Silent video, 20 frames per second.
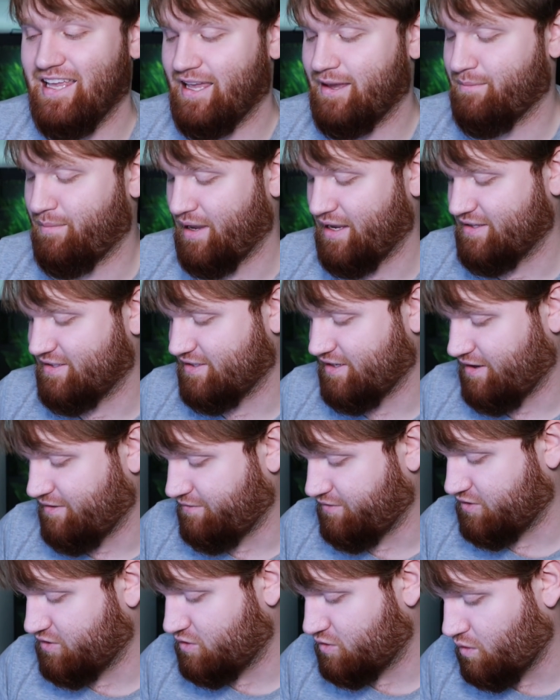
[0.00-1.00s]
GB
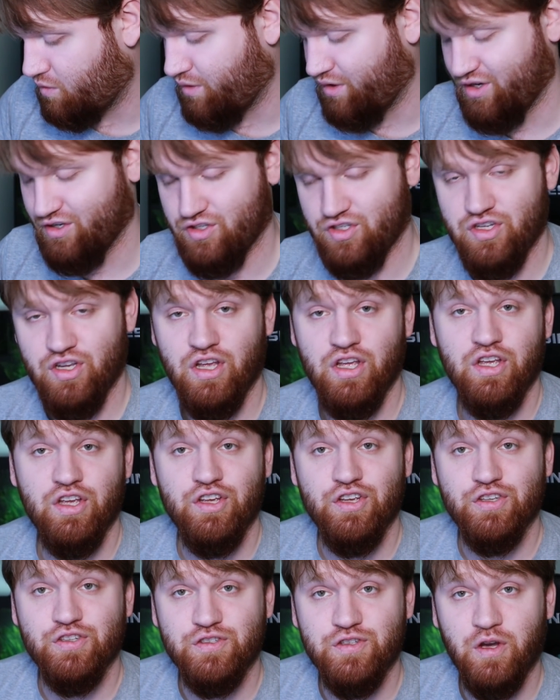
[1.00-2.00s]
of storage.
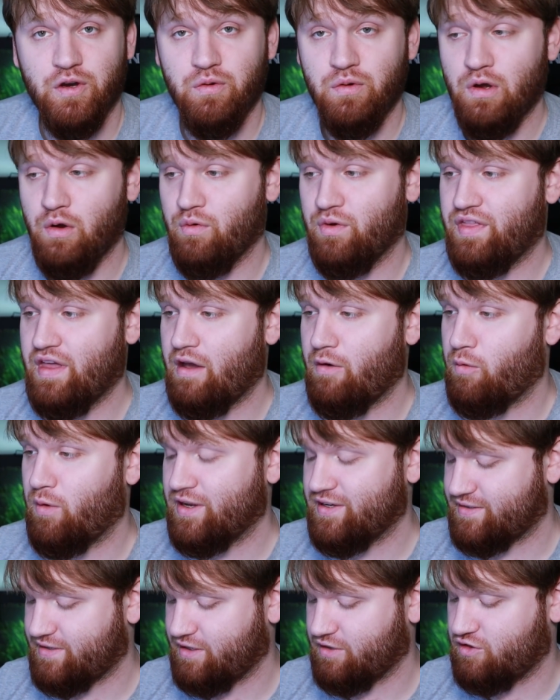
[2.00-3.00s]
So without
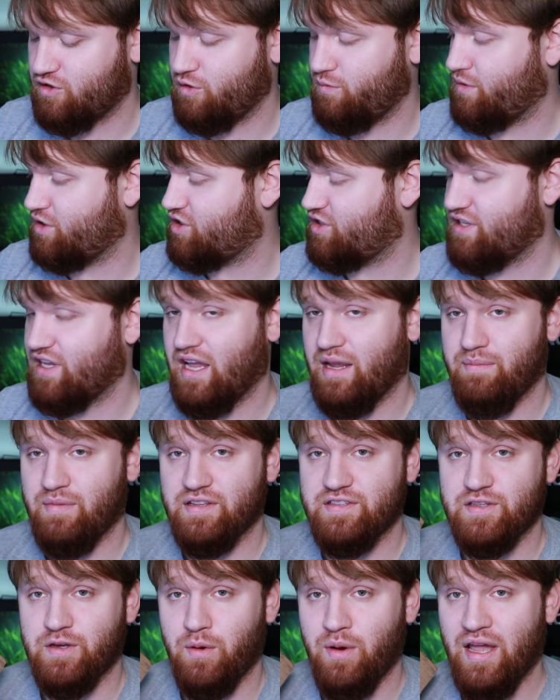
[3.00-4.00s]
wasting too much time,
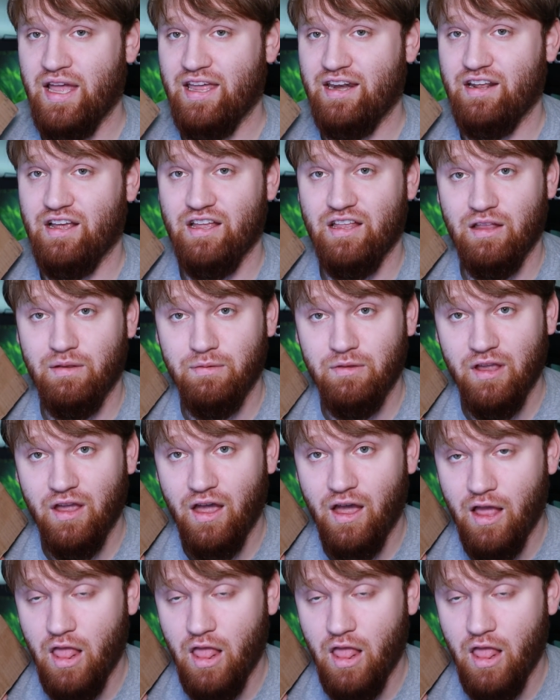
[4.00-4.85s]
let's go ahead and